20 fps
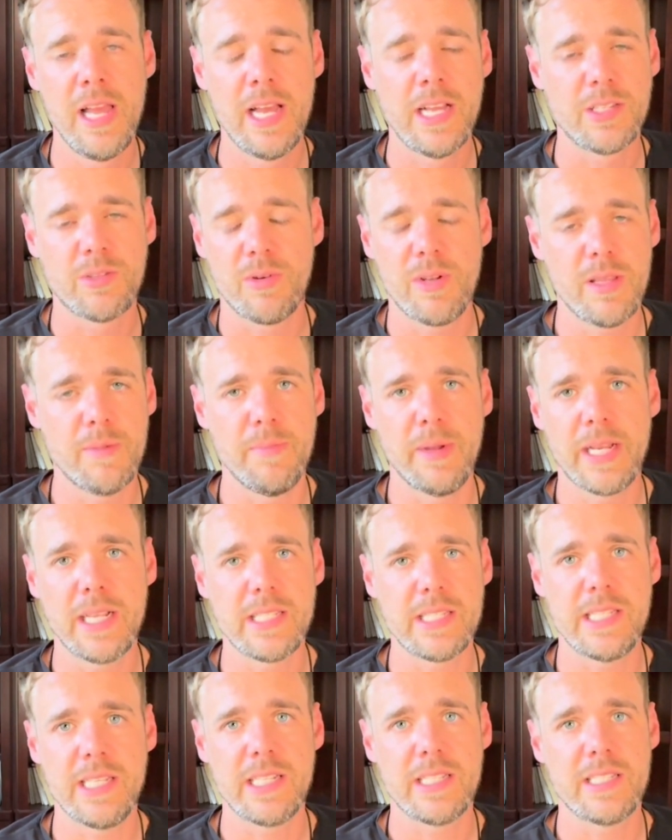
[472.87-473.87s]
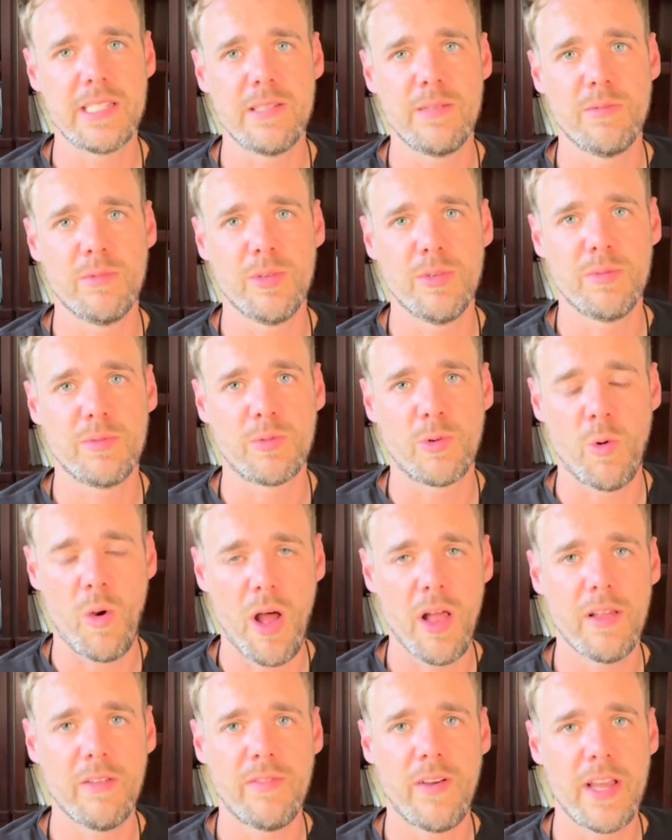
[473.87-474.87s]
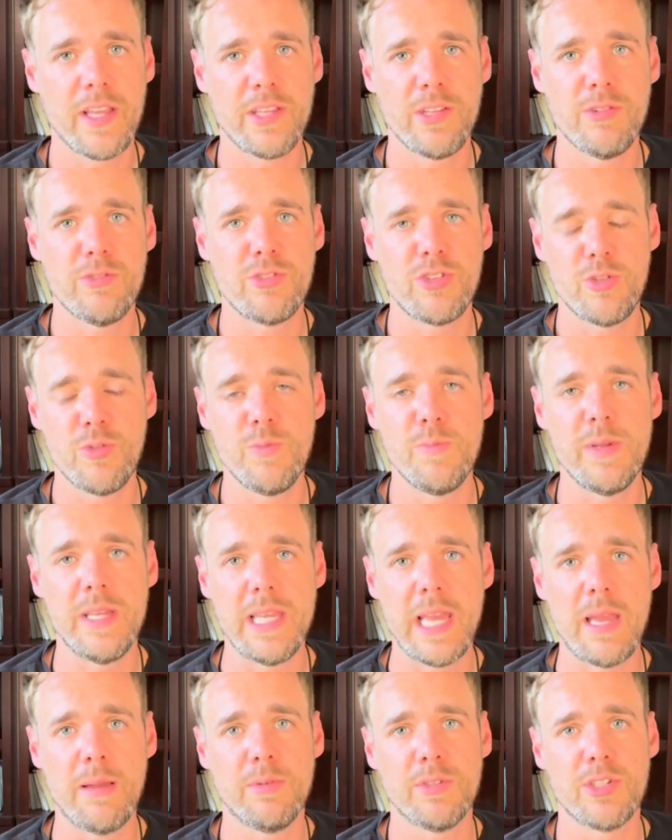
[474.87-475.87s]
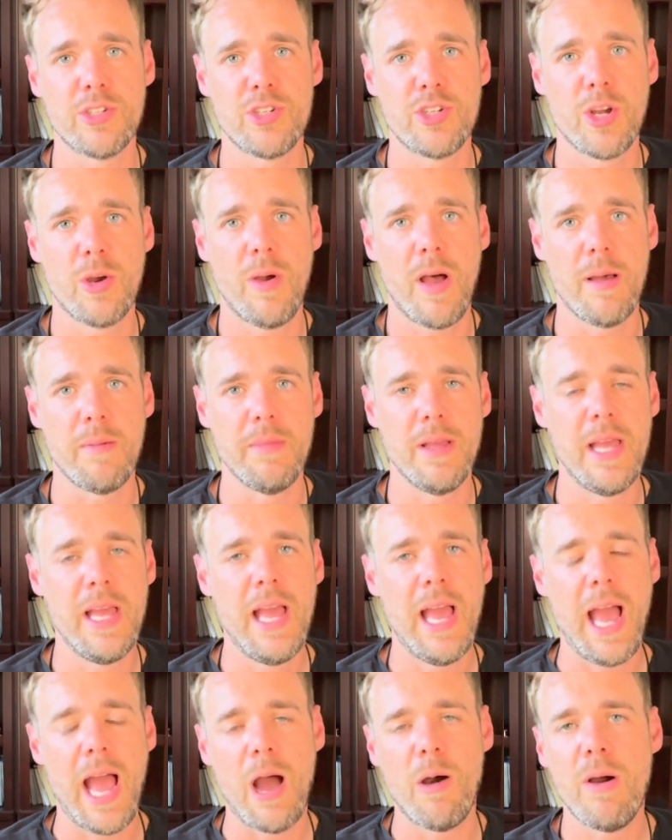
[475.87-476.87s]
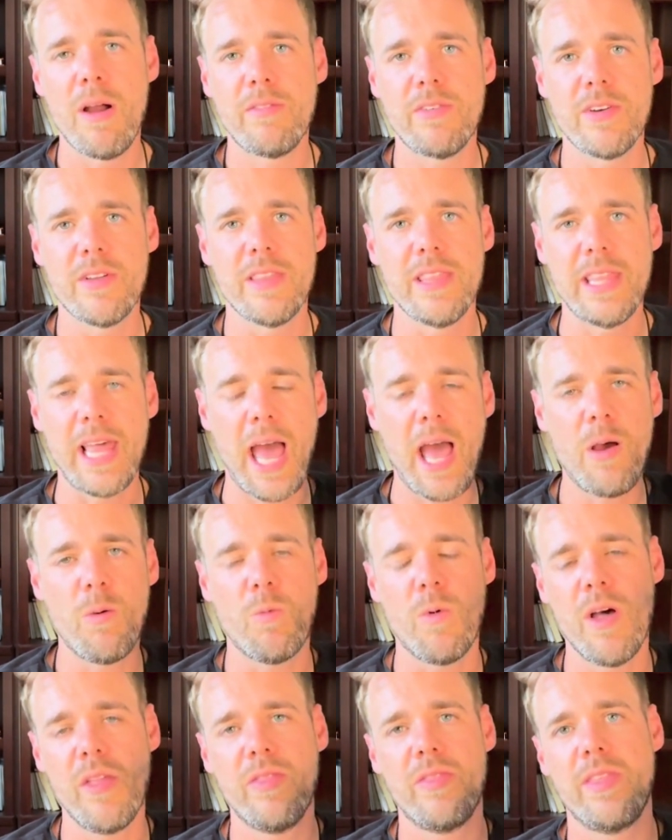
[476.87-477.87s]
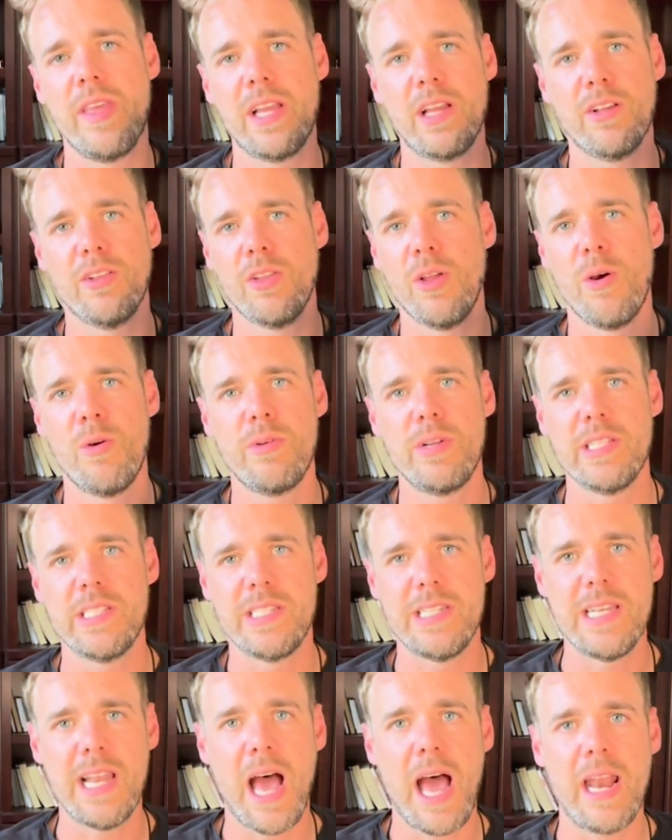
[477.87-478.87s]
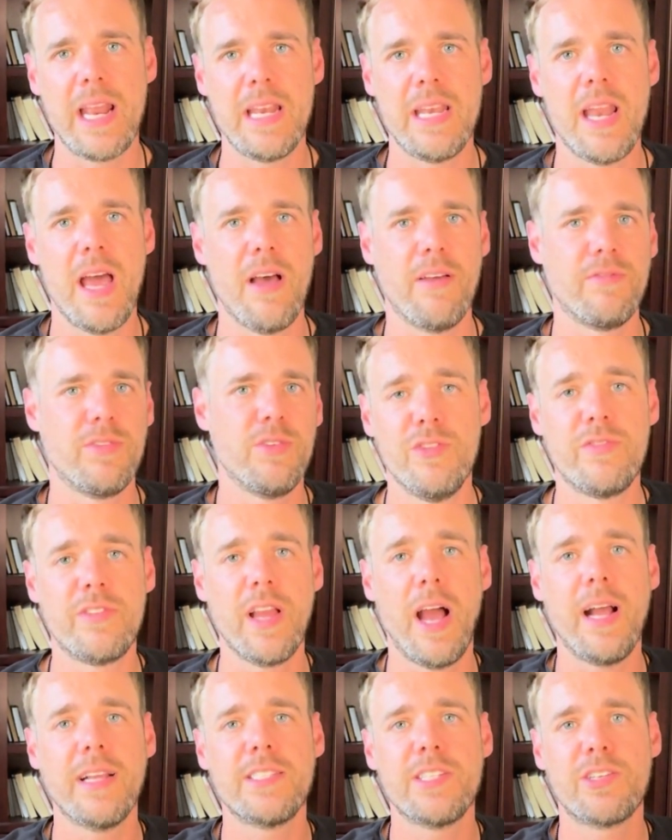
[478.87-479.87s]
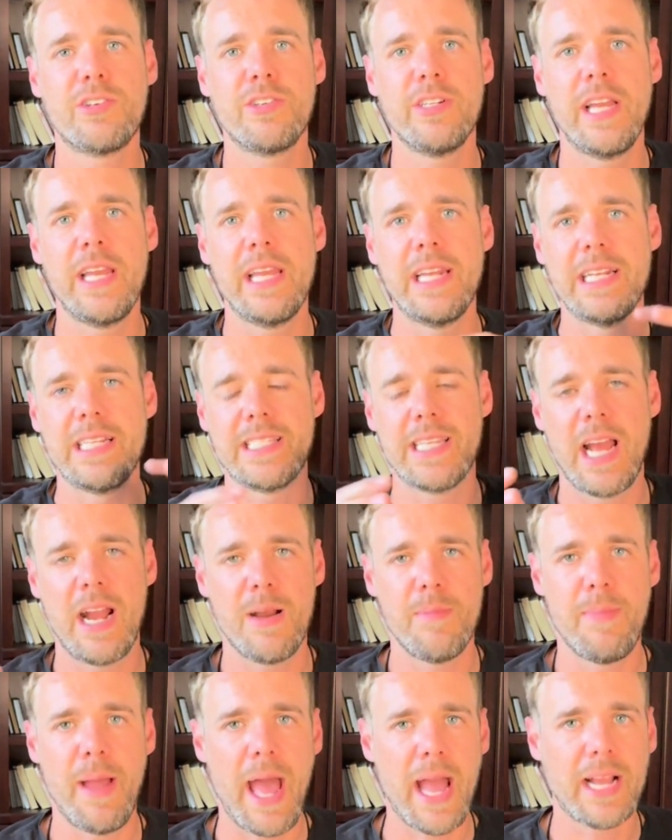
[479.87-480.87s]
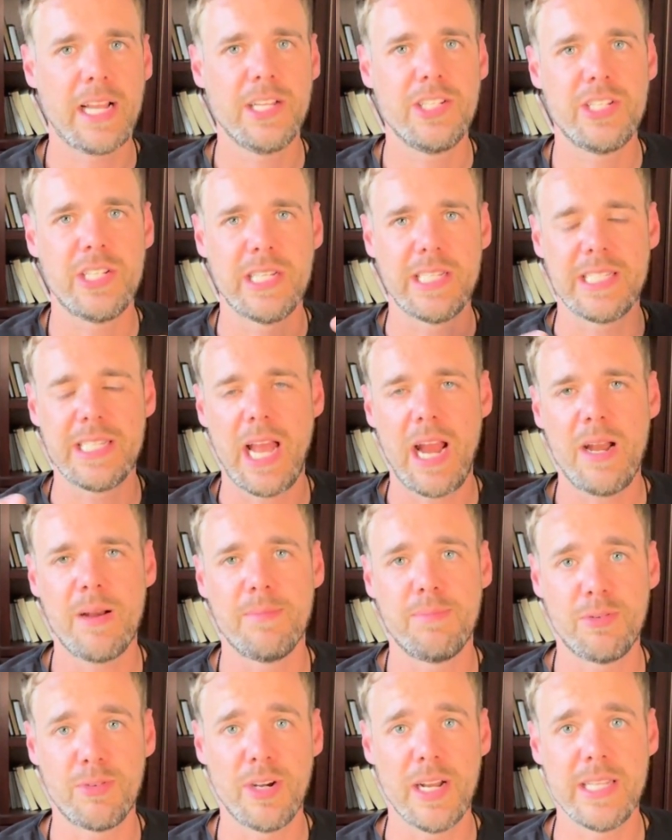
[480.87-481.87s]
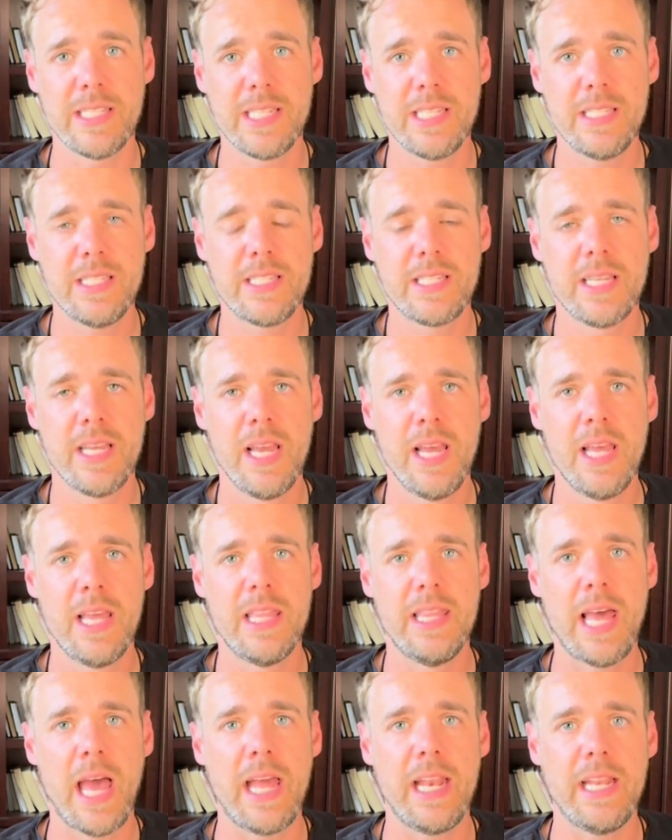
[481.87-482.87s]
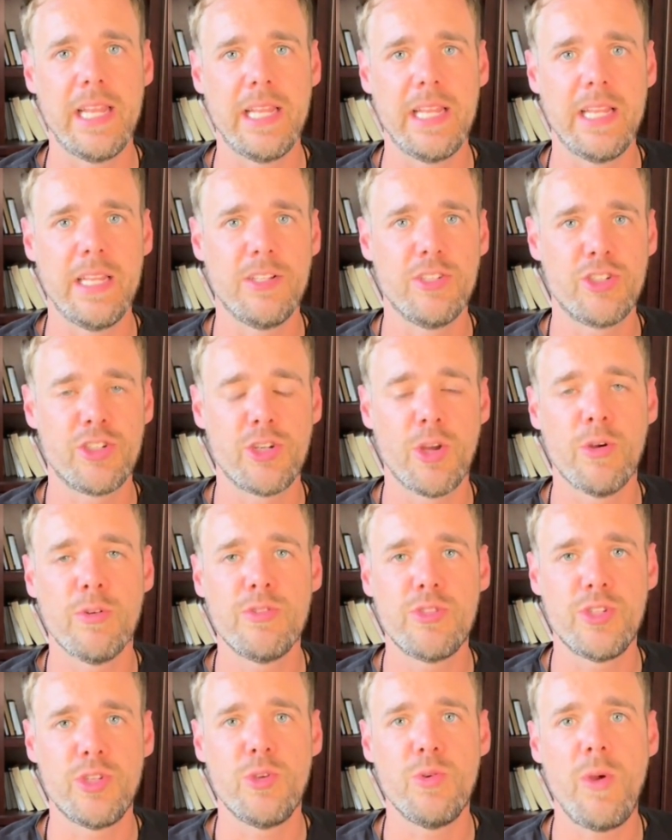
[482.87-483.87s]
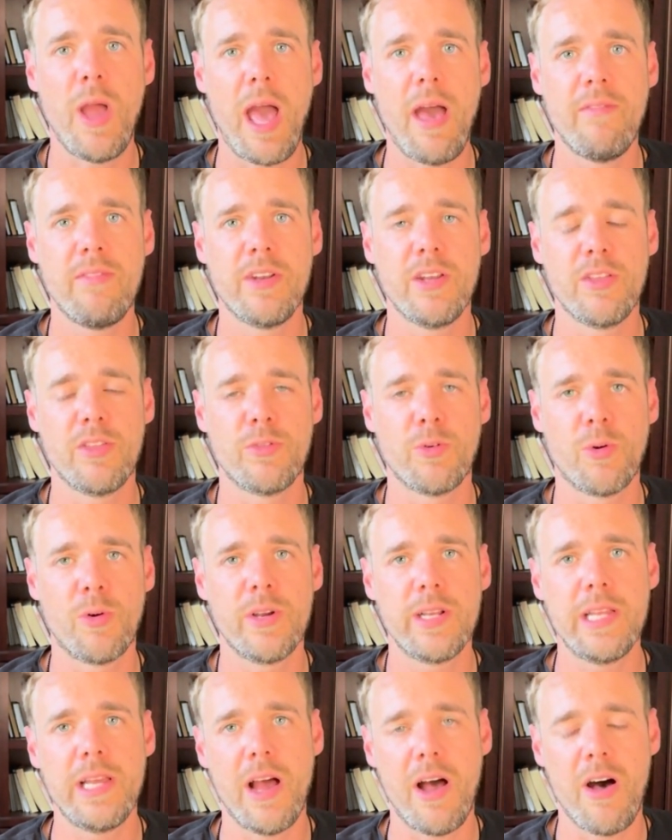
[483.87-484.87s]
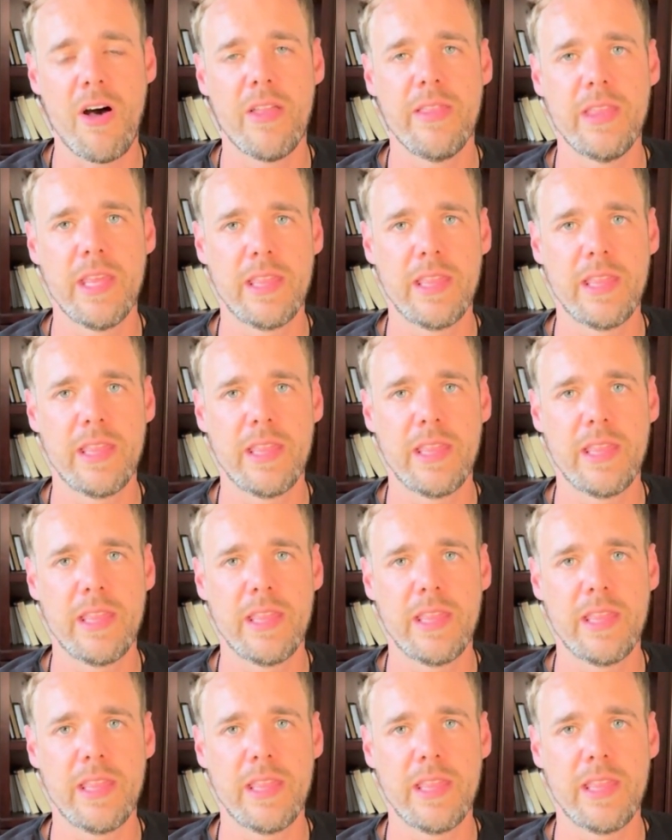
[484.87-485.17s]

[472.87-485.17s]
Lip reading: it's one of the biggest things that will qualify you to be able to show up. However, that one thing alone is not enough. You've got to create an entire package, an entire presence that shows you have an authority on the